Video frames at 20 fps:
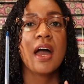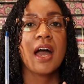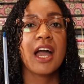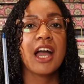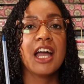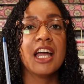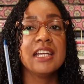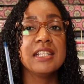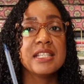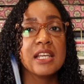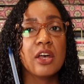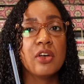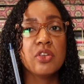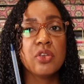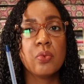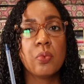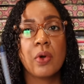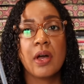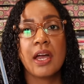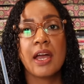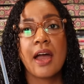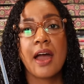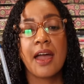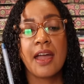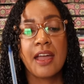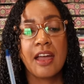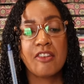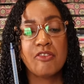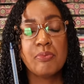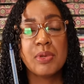I tell you what, I
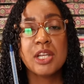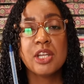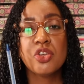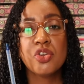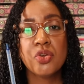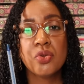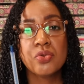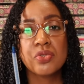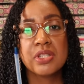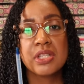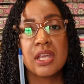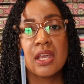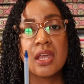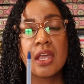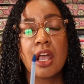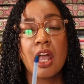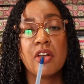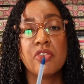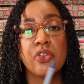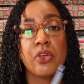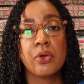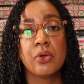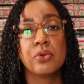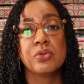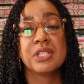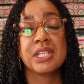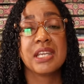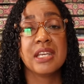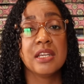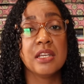have been using
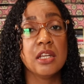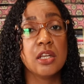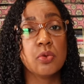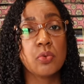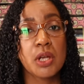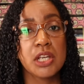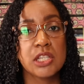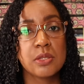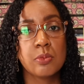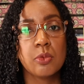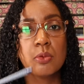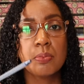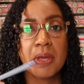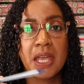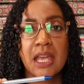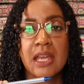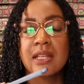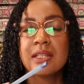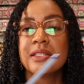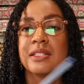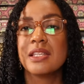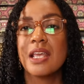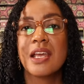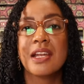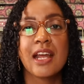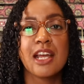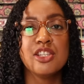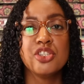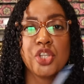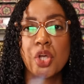those heat erasable pens,
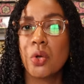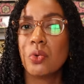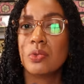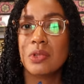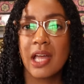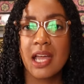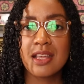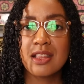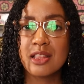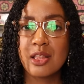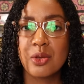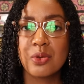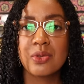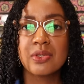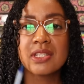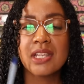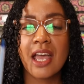and I don't like those.